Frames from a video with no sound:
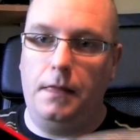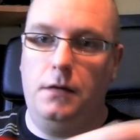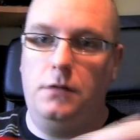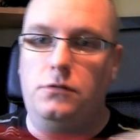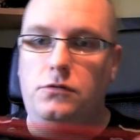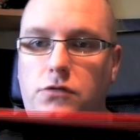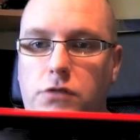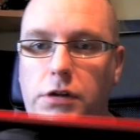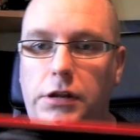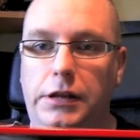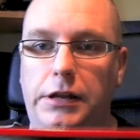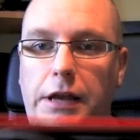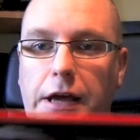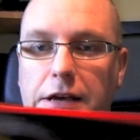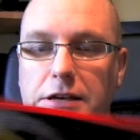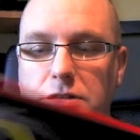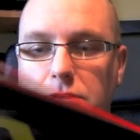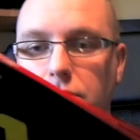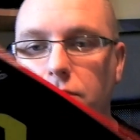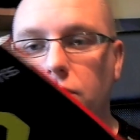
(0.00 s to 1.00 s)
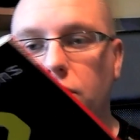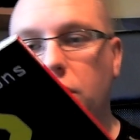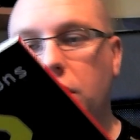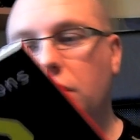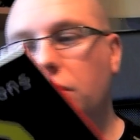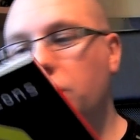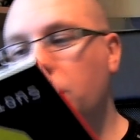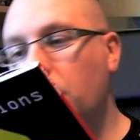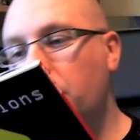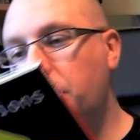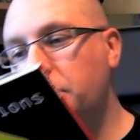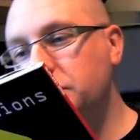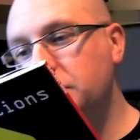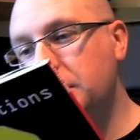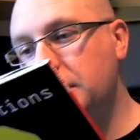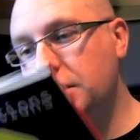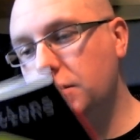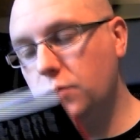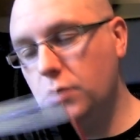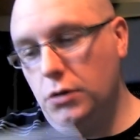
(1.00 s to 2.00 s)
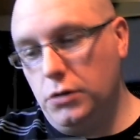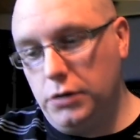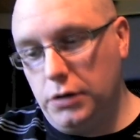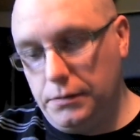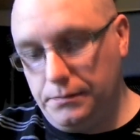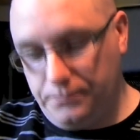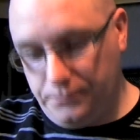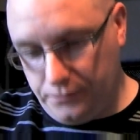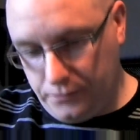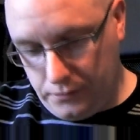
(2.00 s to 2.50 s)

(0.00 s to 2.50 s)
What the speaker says: Really nice, well presented, well done.